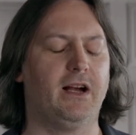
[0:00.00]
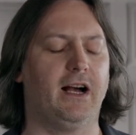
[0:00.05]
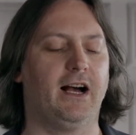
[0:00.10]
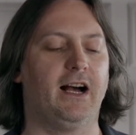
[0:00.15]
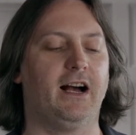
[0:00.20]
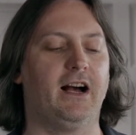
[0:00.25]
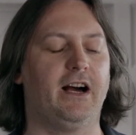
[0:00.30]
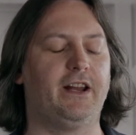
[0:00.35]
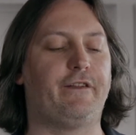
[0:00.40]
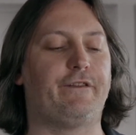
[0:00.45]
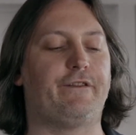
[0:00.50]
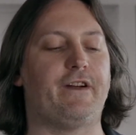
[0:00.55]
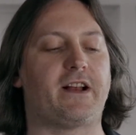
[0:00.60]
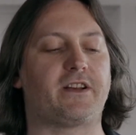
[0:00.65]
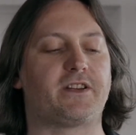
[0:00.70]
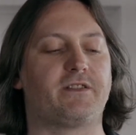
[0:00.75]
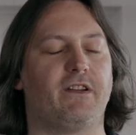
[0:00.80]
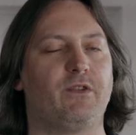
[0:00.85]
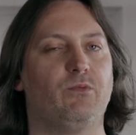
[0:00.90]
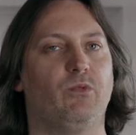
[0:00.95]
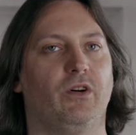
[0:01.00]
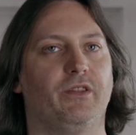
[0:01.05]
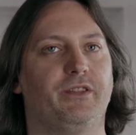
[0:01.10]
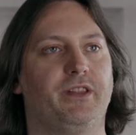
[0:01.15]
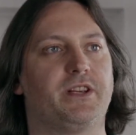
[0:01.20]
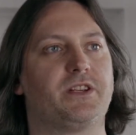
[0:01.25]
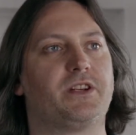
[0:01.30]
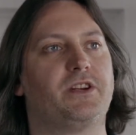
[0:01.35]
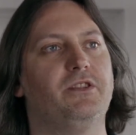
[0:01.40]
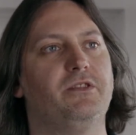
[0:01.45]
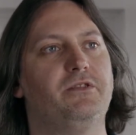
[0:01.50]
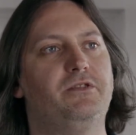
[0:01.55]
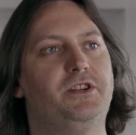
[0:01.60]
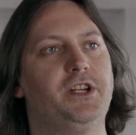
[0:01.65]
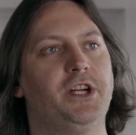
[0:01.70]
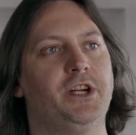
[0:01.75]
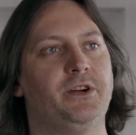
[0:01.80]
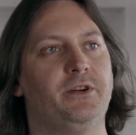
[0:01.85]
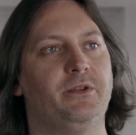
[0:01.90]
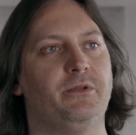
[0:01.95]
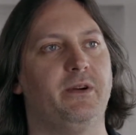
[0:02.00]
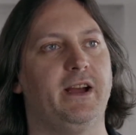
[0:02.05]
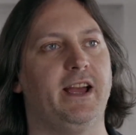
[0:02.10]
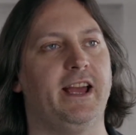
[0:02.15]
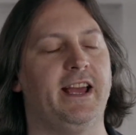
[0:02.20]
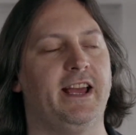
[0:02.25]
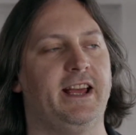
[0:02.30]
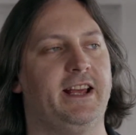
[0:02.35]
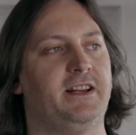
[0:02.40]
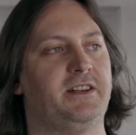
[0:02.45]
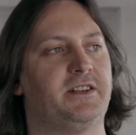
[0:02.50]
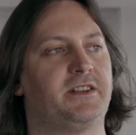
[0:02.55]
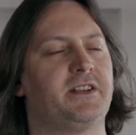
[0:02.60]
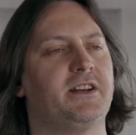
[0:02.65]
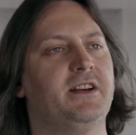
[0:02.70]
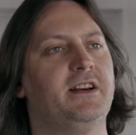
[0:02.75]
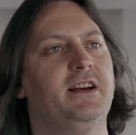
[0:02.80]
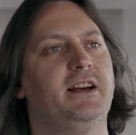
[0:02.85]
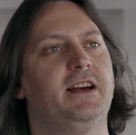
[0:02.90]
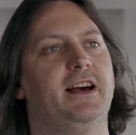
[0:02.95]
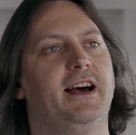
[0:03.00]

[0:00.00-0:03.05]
And effectively what this could do is